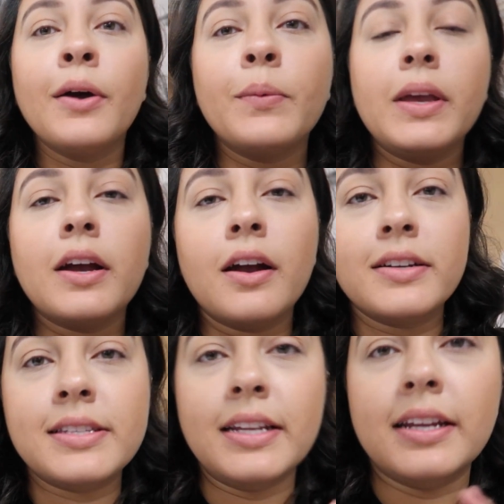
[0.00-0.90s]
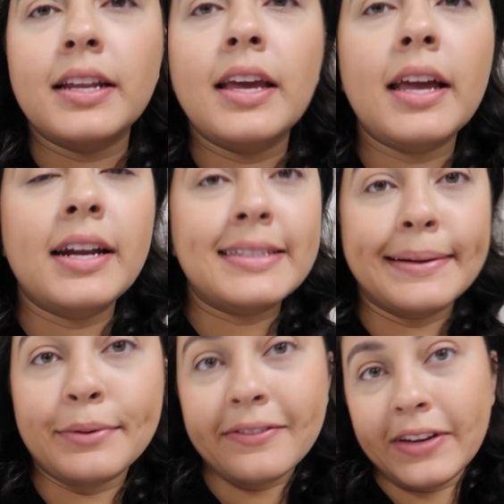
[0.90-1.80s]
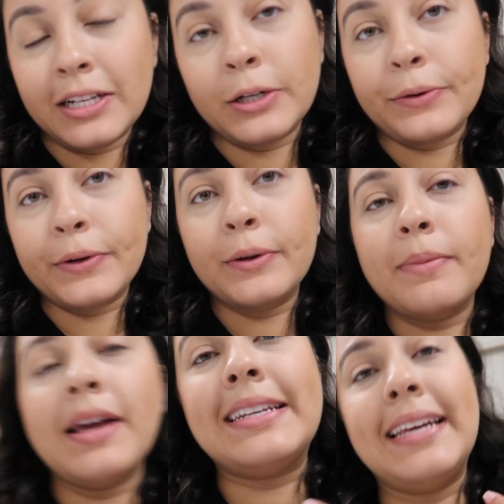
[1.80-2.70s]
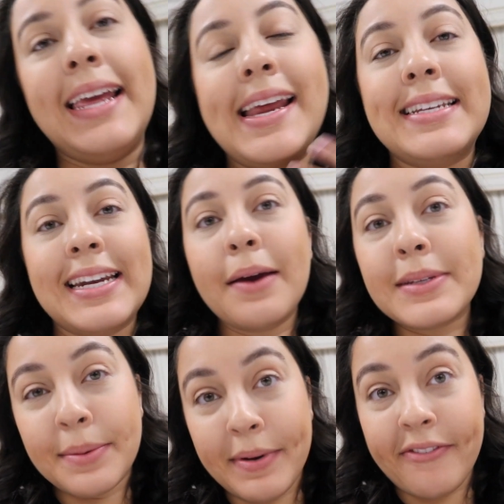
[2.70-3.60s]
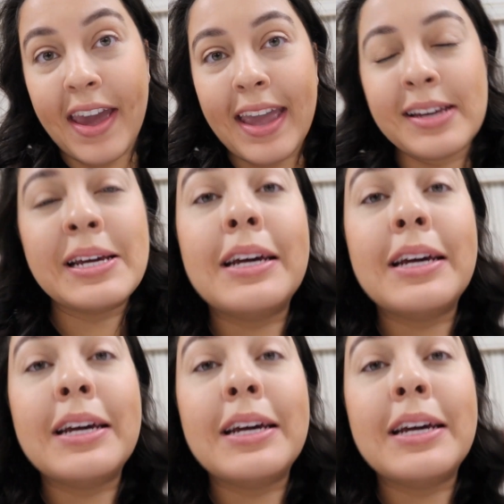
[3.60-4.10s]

We are seated in a separate vendor room to eat. Today was a buffet.